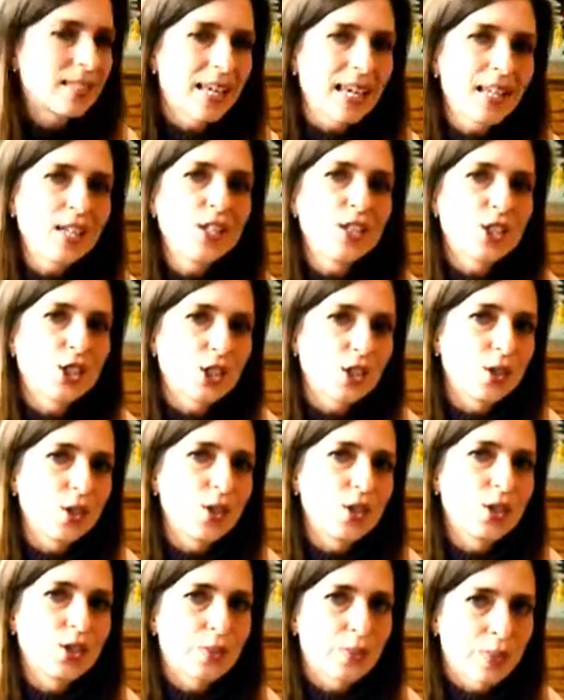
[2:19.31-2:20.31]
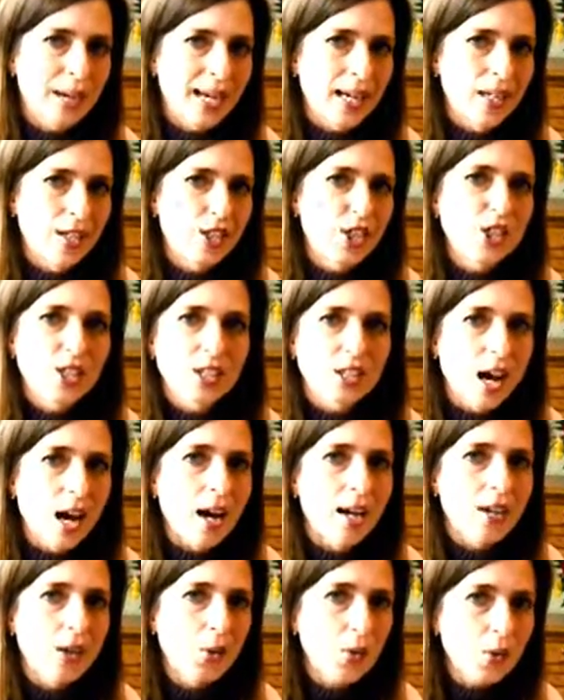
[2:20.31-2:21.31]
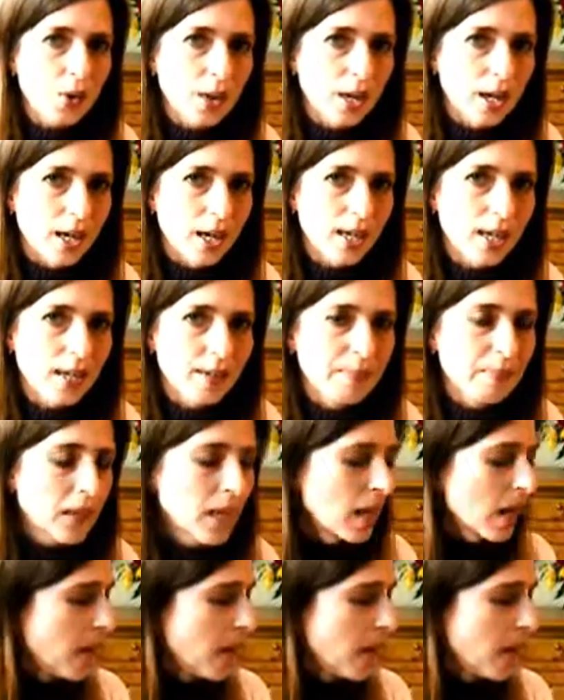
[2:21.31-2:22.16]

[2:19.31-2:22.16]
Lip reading: stjudesranch.org.